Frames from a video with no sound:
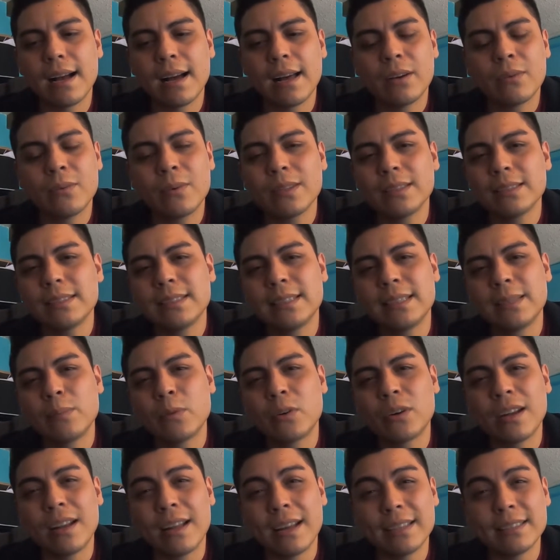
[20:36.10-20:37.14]
I don't want to see any
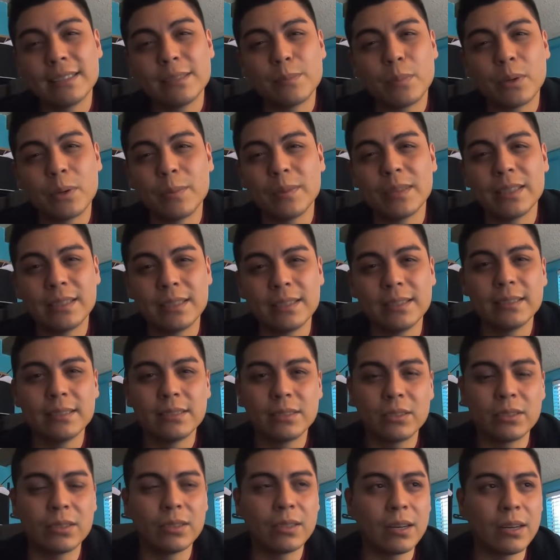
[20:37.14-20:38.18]
more lights permanently
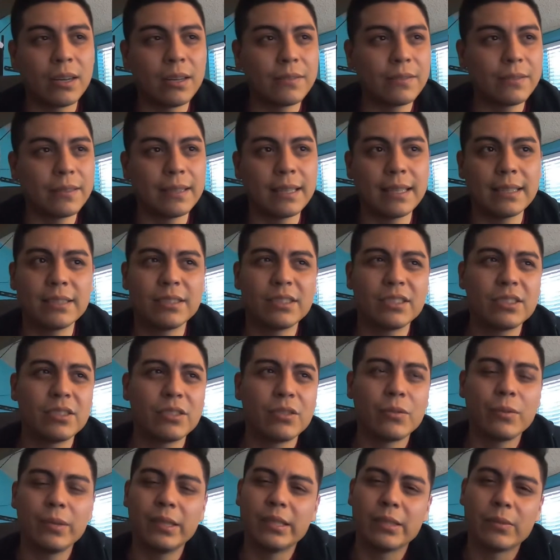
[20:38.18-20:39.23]
turned off. And that's
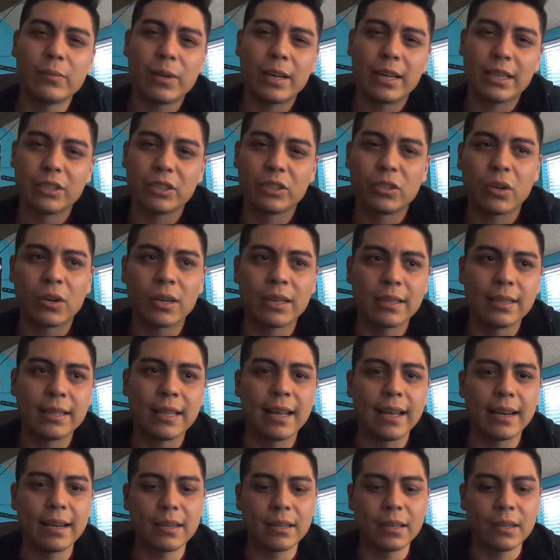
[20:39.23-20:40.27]
the reason why I started
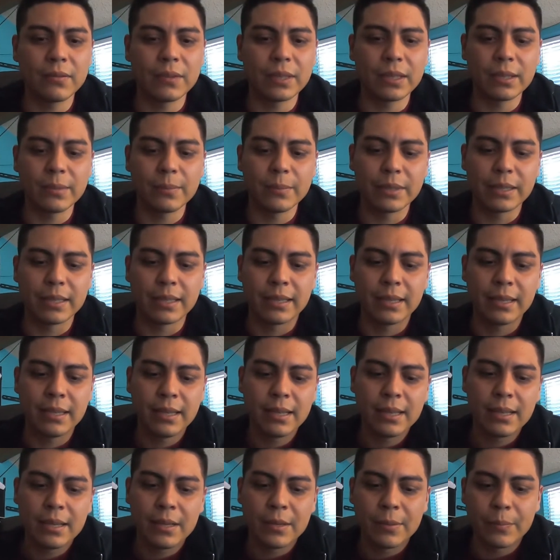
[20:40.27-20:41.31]
that gloving company.
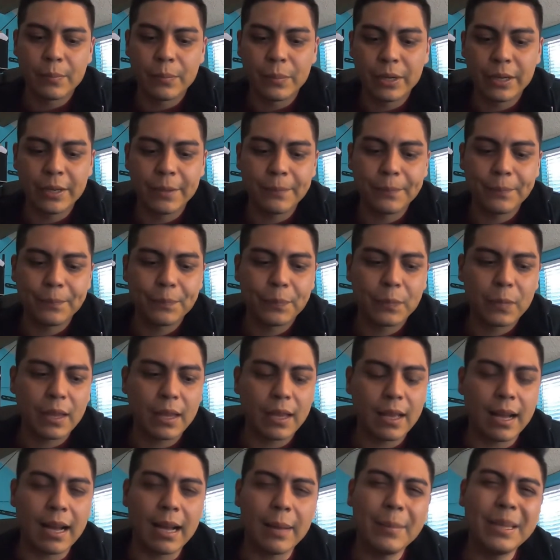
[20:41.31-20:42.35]
But
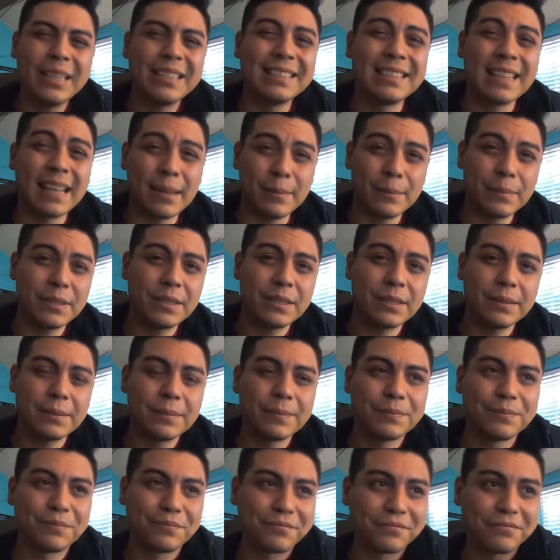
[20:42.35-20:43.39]
I'm in debt.
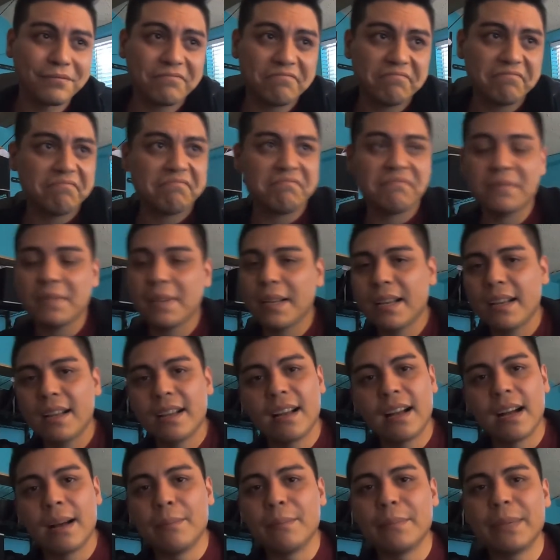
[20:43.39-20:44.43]

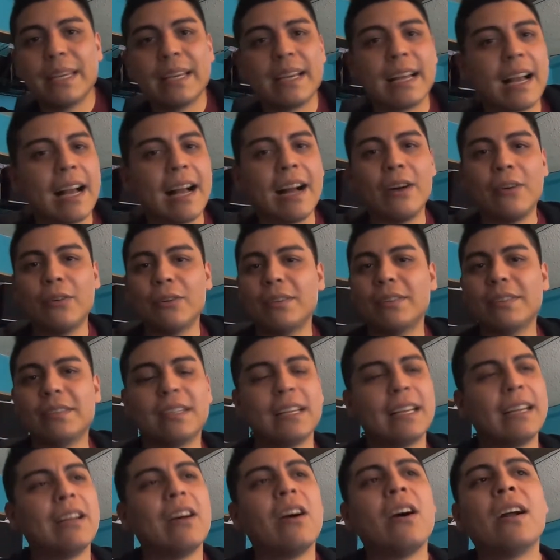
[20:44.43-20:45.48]
I'm being out
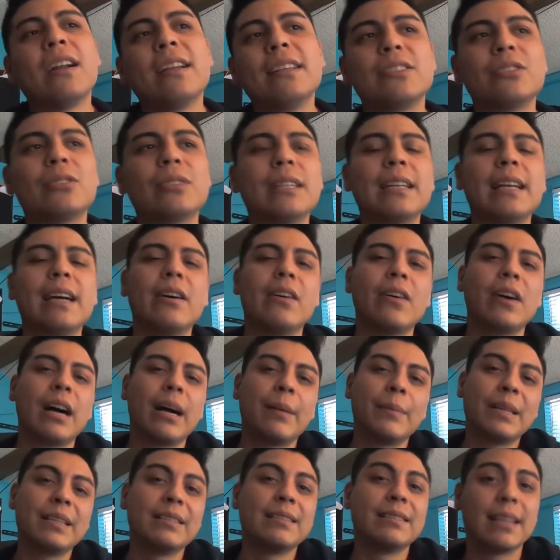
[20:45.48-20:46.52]
and honest right now.
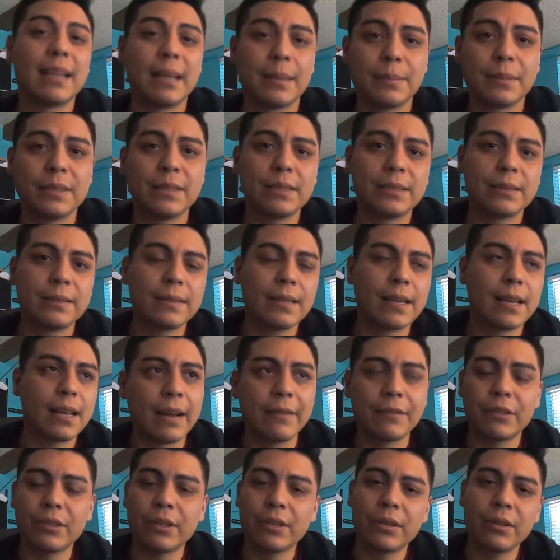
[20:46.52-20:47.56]
I'm in debt.
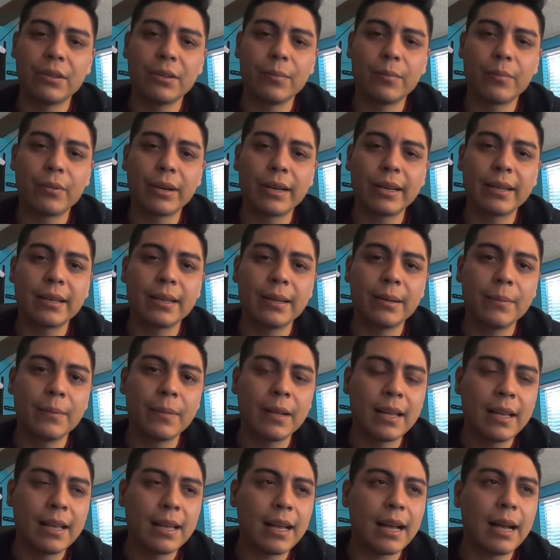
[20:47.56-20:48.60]
After the breakup,
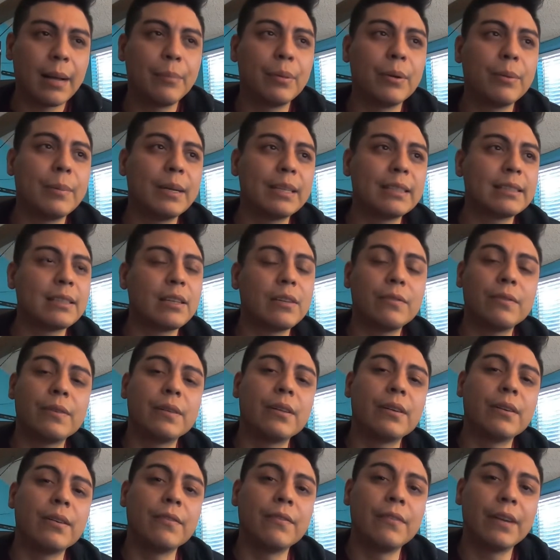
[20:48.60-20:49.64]
I put myself
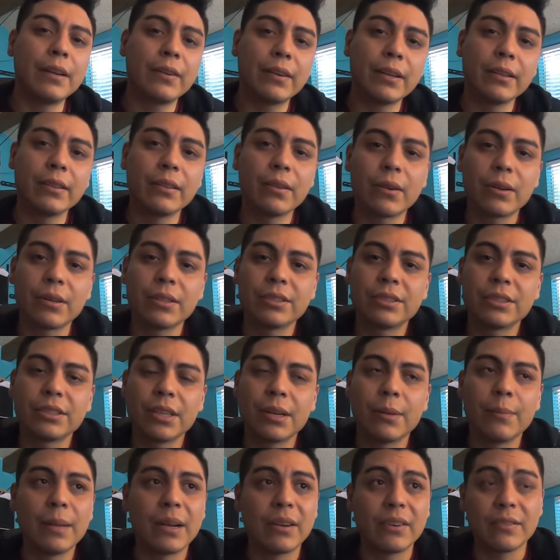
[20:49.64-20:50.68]
in a very large
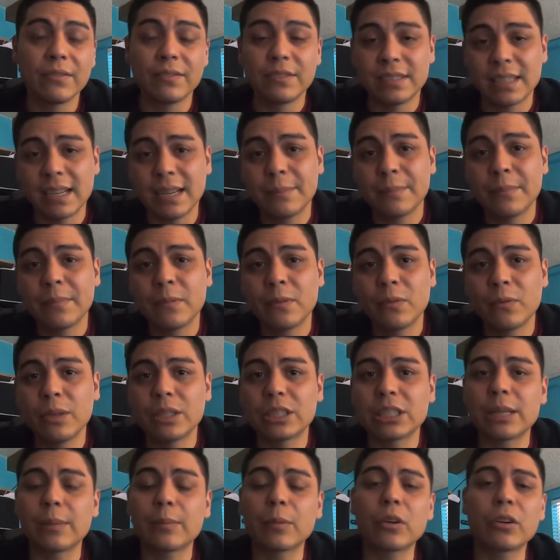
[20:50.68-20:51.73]
amount of debt,
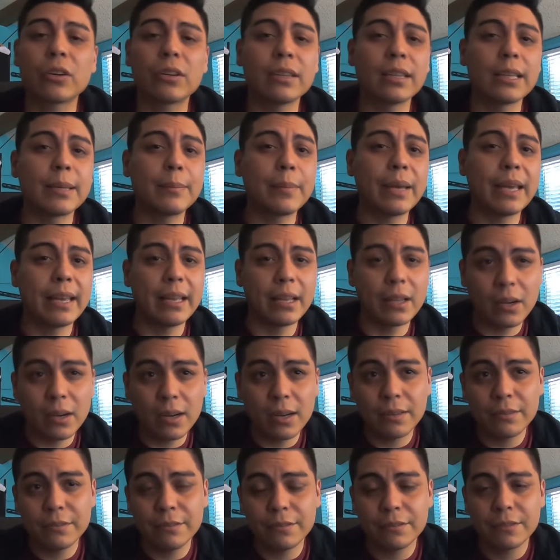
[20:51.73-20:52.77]
which I'm currently paying
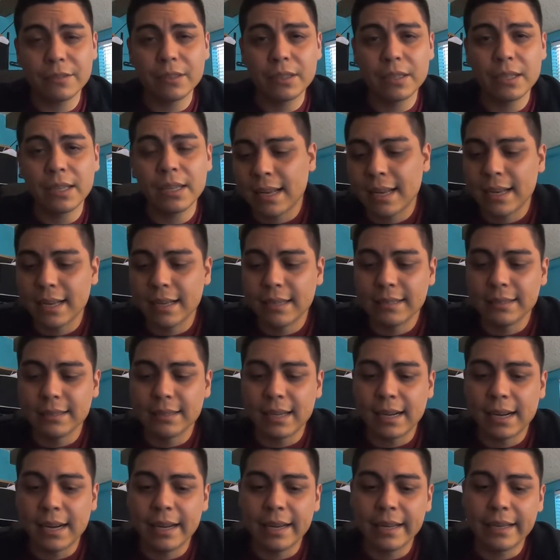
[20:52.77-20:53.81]
off. And
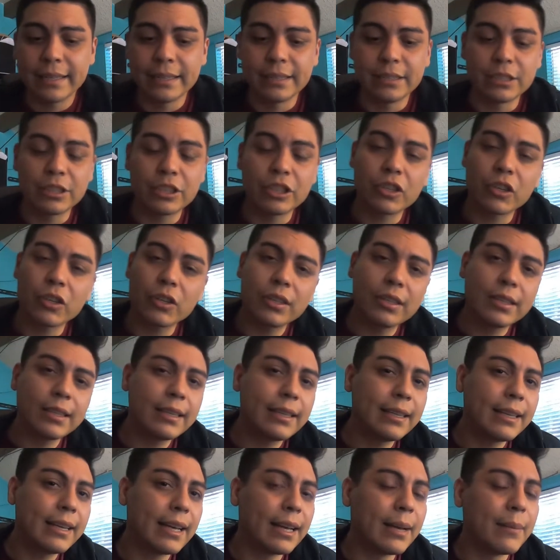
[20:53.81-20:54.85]
I
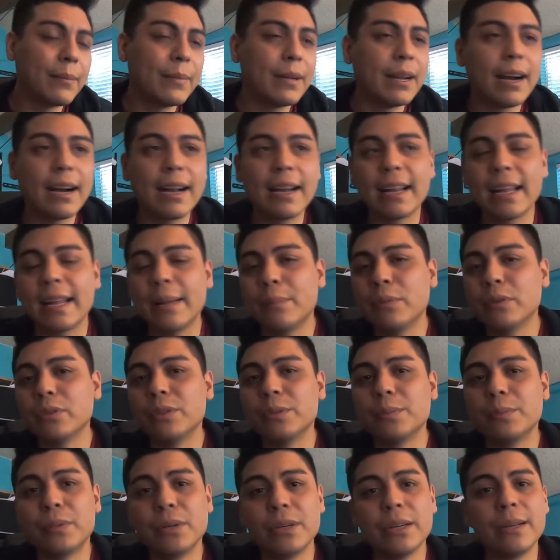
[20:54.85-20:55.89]
currently am not able
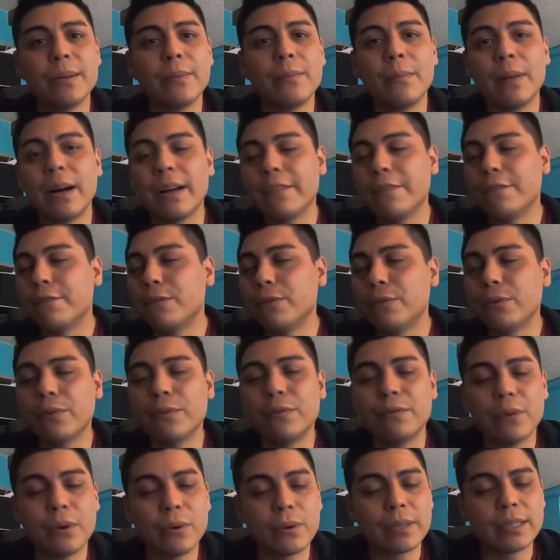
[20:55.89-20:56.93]
to put my full
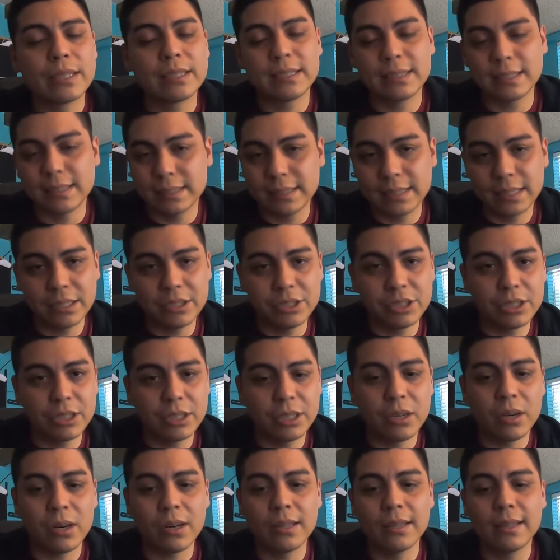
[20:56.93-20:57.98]
focus and
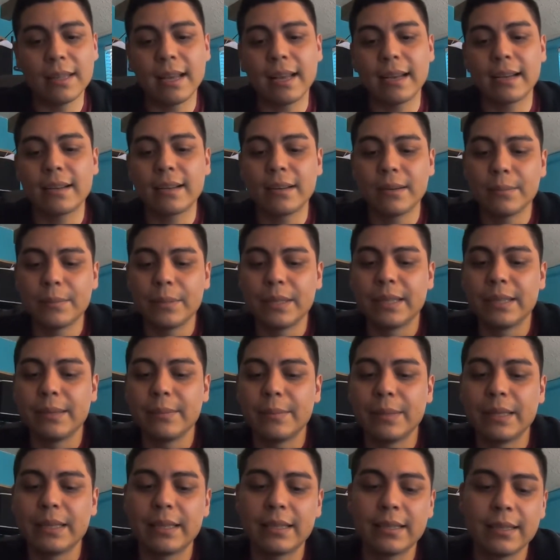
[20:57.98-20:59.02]
attention on that company
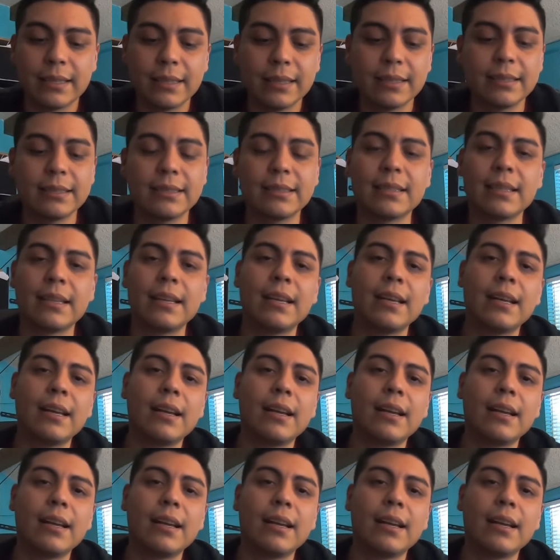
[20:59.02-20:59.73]
because